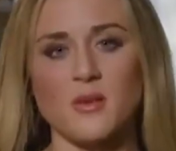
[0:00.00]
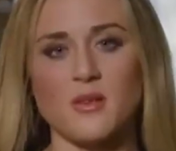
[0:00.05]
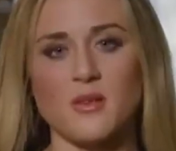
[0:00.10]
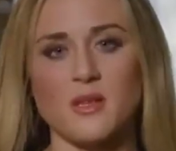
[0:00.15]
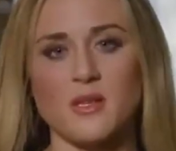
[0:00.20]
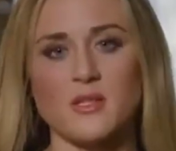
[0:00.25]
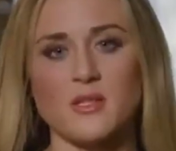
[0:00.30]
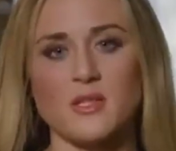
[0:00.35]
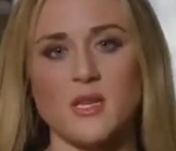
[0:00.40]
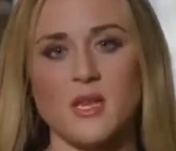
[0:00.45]

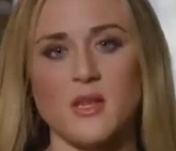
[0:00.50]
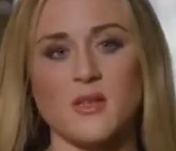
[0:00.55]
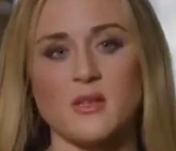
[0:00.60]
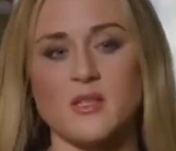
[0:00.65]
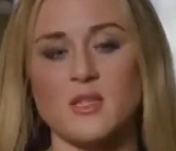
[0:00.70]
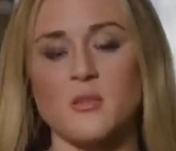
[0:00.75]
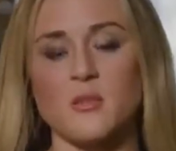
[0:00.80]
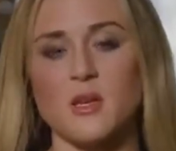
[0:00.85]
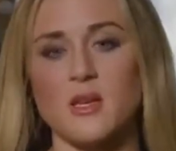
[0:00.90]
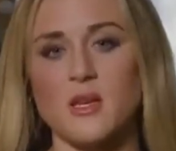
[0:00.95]
Let's say
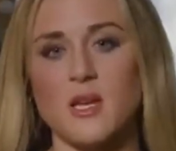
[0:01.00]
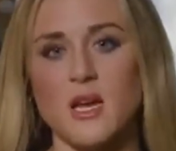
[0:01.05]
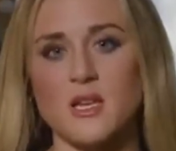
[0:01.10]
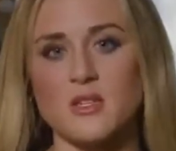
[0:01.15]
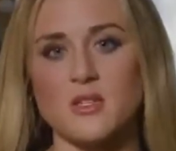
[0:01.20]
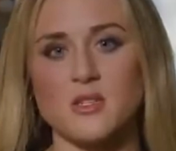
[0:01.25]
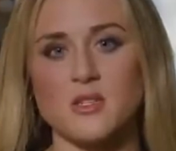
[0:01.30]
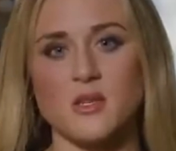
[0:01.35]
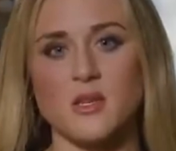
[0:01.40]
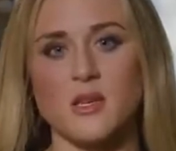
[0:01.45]
this could be
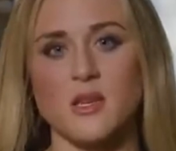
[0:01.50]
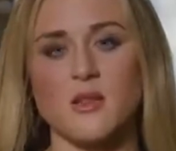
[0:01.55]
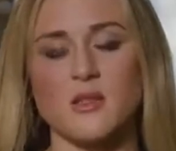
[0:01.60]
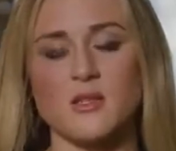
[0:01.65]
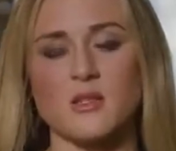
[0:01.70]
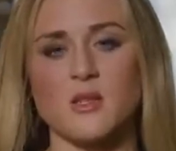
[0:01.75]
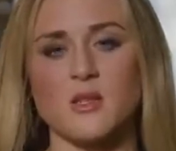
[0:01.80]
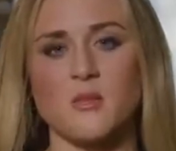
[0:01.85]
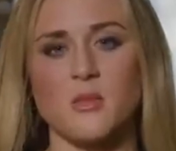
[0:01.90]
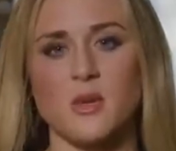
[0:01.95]
nationally,
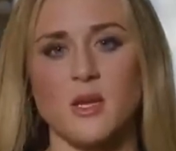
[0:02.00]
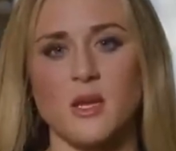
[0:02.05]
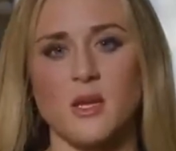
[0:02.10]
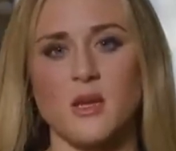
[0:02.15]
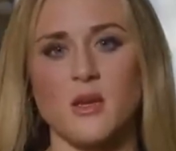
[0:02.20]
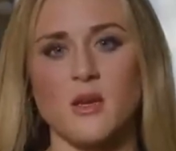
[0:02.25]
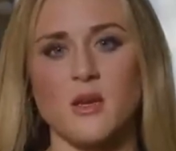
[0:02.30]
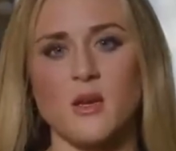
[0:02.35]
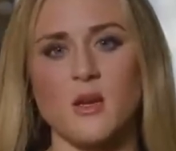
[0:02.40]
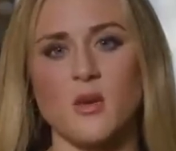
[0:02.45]
this could
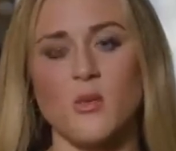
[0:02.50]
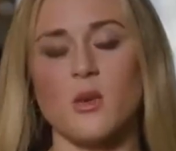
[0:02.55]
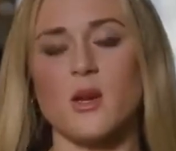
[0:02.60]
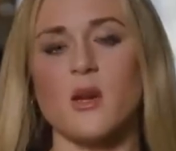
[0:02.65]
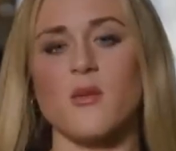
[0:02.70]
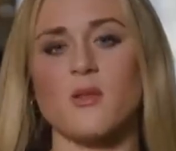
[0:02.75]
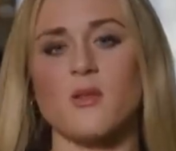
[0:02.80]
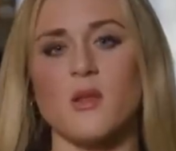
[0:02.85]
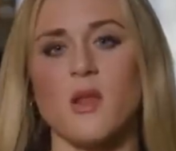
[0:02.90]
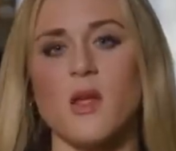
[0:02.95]
be
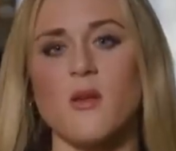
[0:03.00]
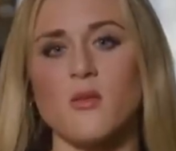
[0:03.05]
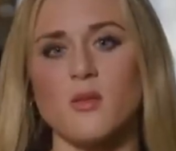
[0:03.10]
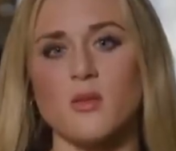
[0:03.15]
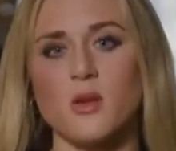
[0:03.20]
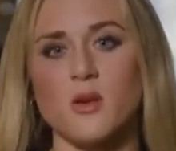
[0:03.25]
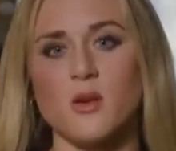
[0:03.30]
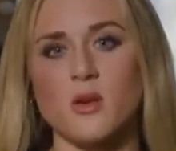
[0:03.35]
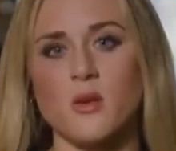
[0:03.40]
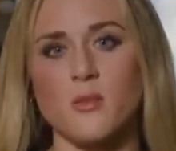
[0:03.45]
whatever
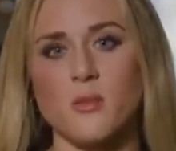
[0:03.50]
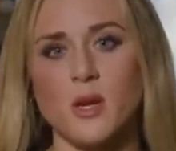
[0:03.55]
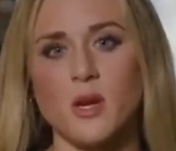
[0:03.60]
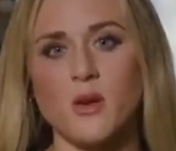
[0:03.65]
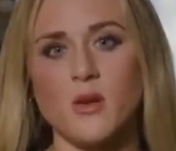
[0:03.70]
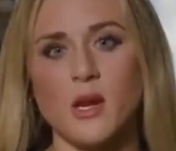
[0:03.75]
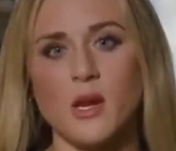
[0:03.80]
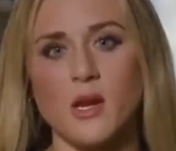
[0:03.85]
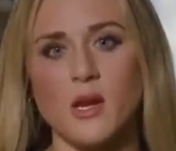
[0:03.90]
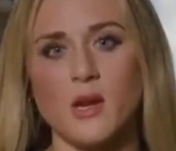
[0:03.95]
level you're
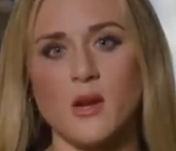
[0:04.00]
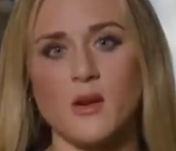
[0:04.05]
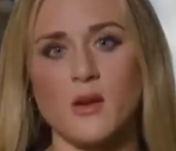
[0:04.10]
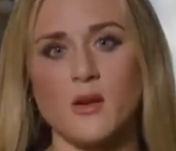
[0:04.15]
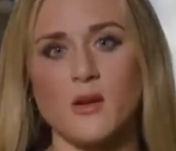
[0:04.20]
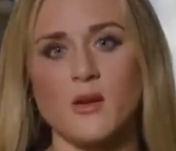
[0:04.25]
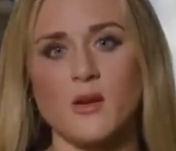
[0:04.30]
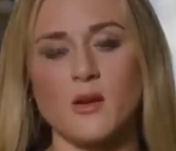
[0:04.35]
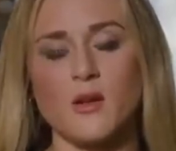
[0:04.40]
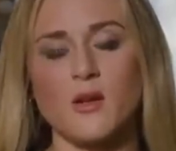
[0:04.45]
comparing
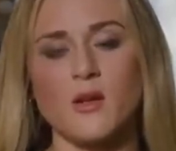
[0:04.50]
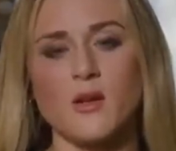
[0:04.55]
here.